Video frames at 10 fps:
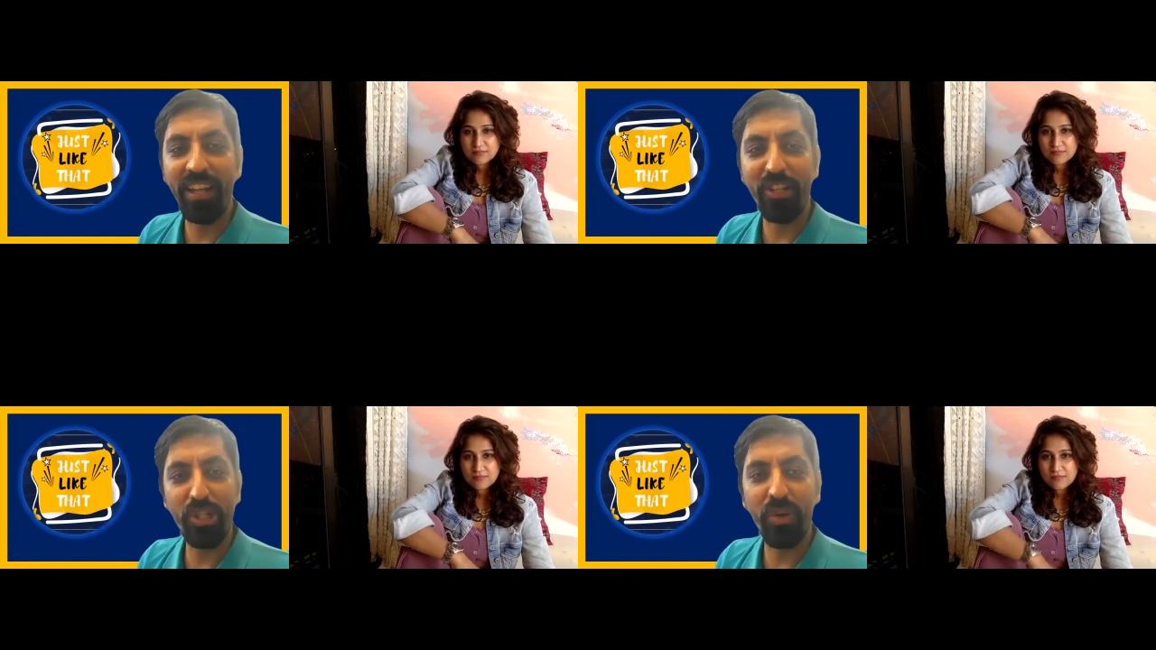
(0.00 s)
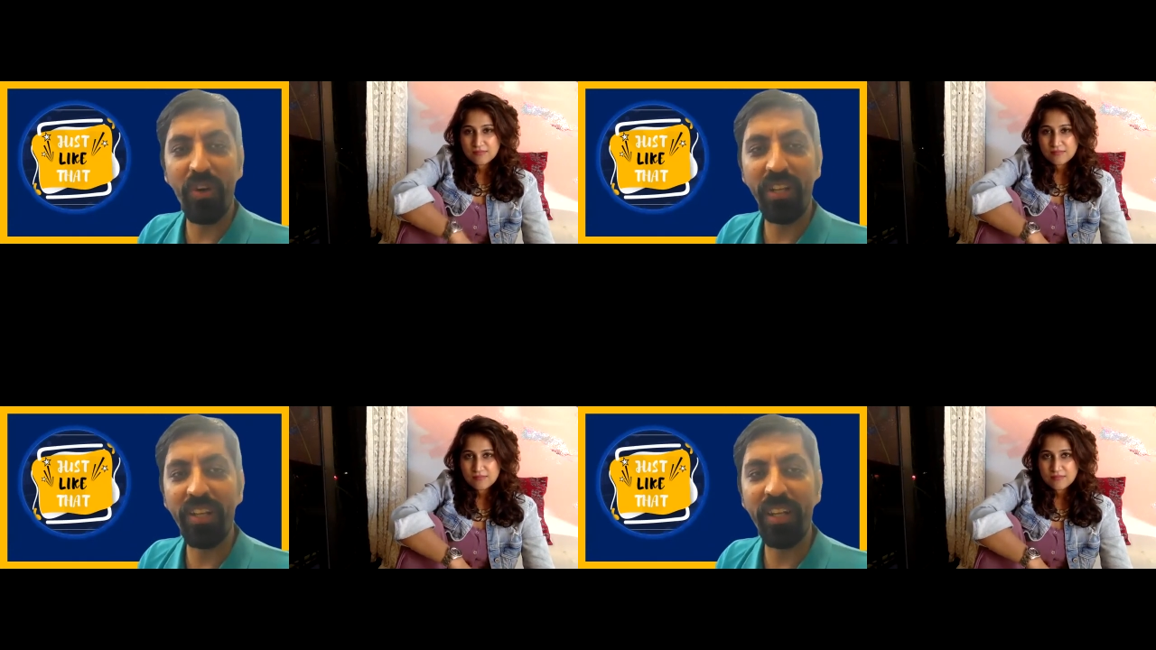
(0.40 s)

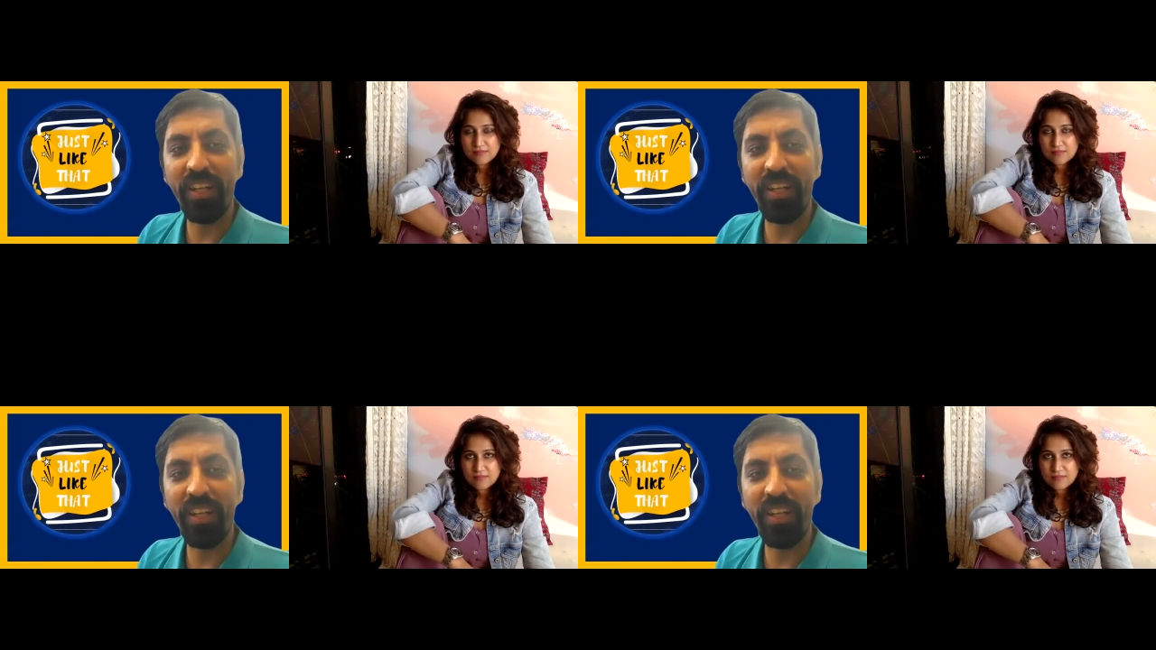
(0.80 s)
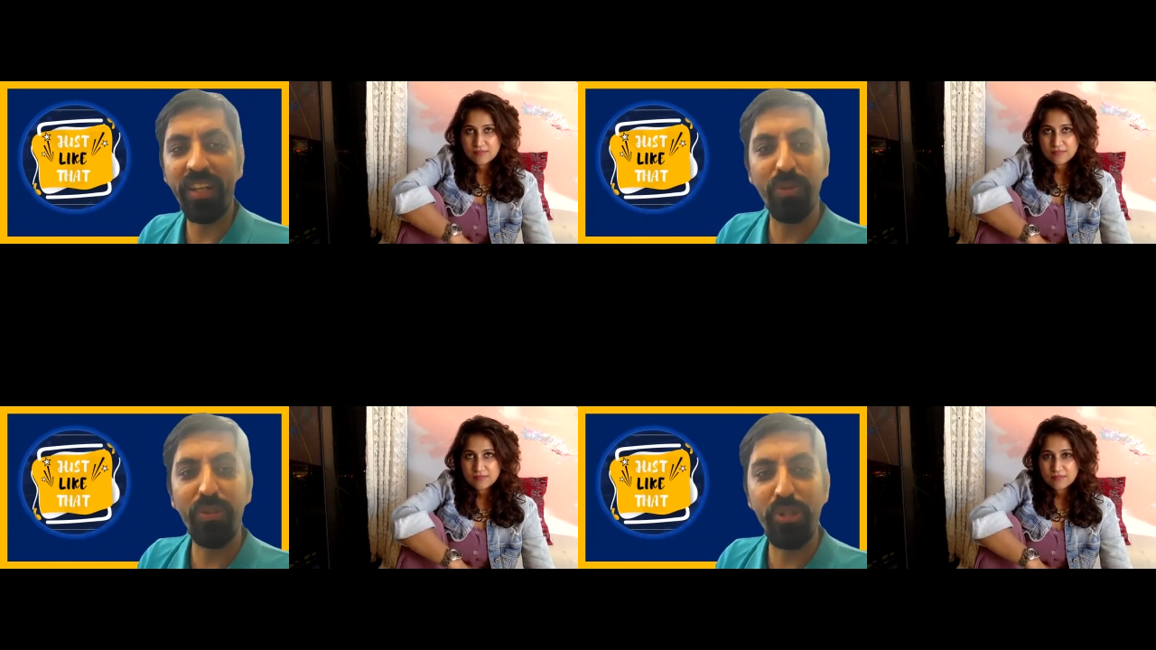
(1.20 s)
Speaker 1: ensuring that the
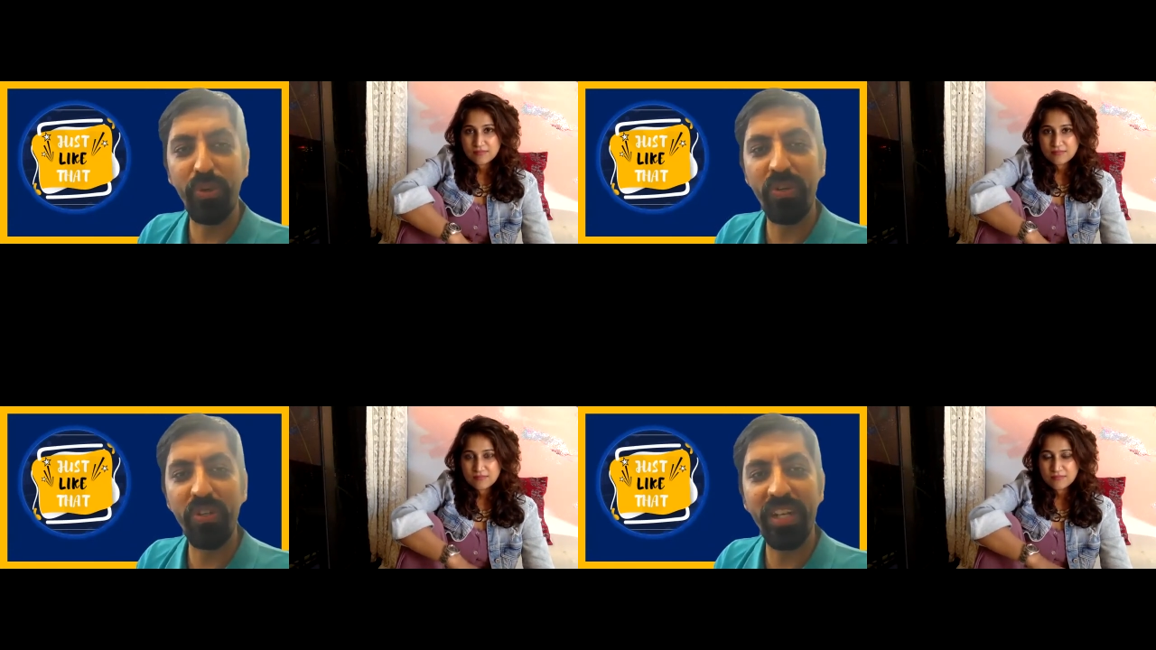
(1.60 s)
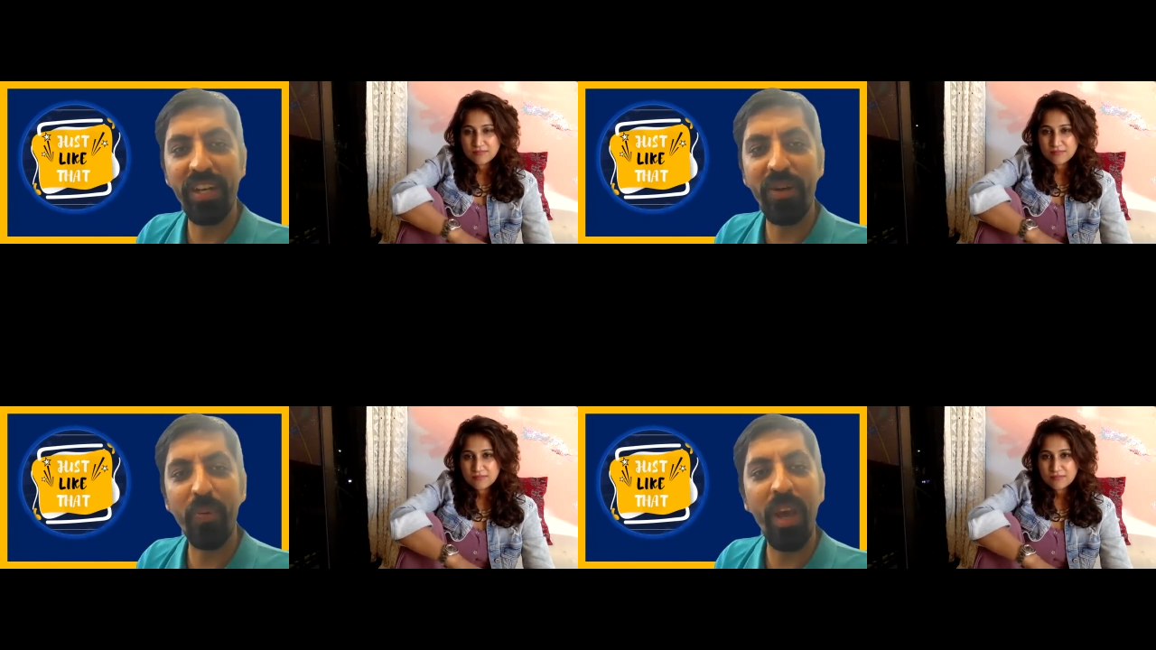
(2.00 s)
household chores are
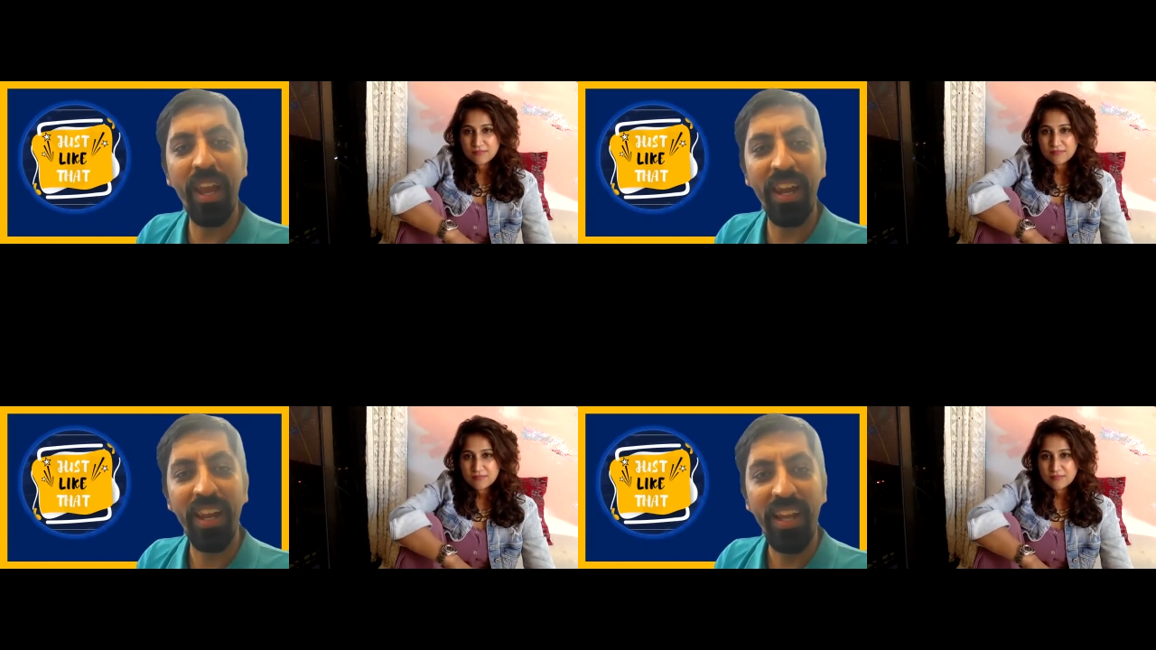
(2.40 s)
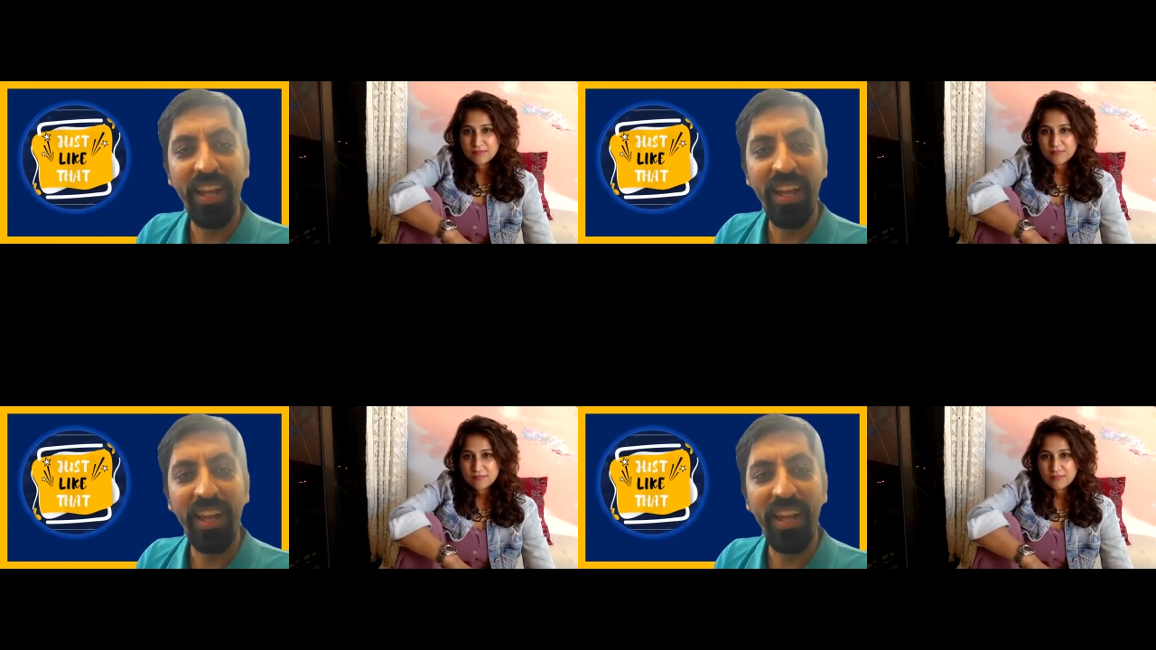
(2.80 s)
done well.